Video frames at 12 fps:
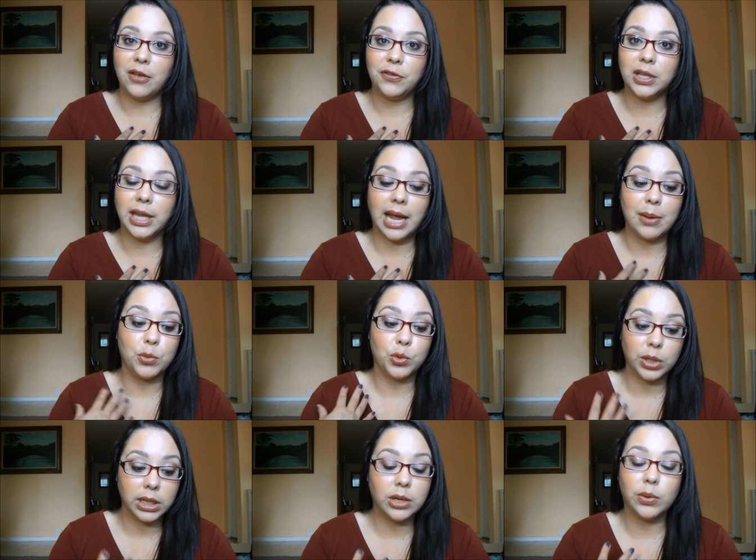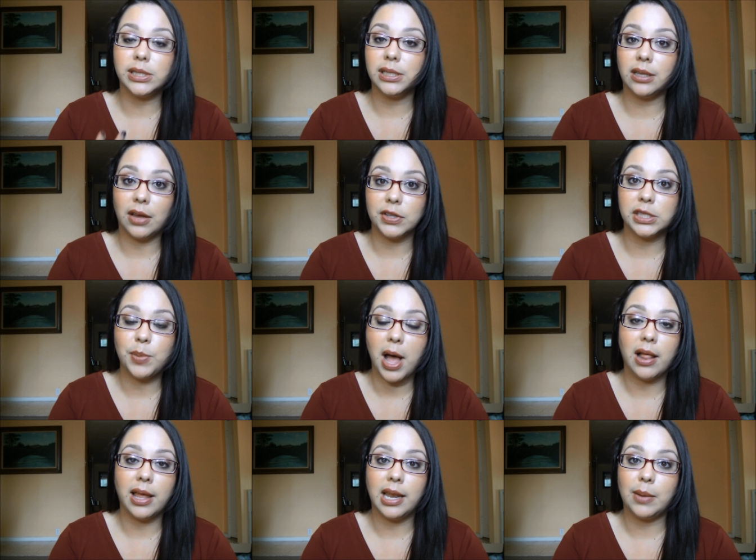I feel like I'm really going to love this
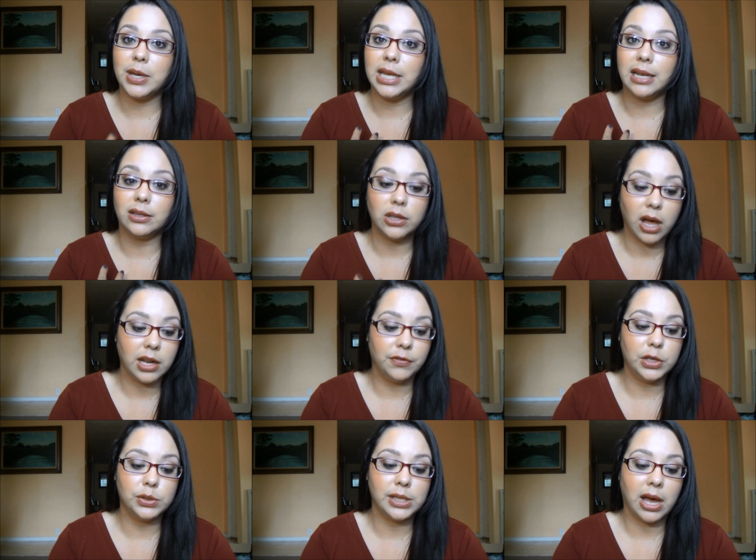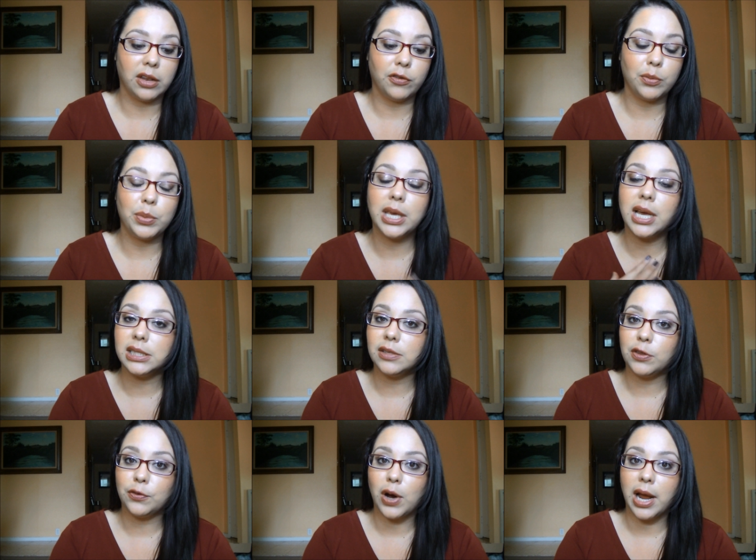palette, and I'm going to get a lot of use out of it because
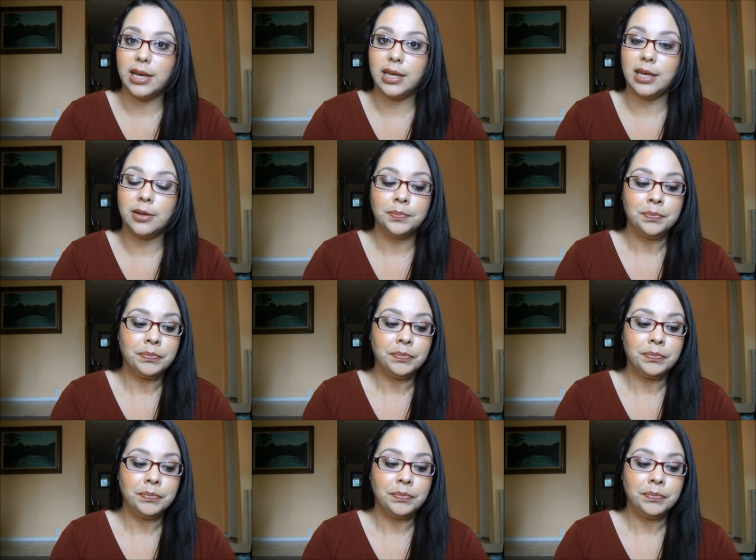of the variety,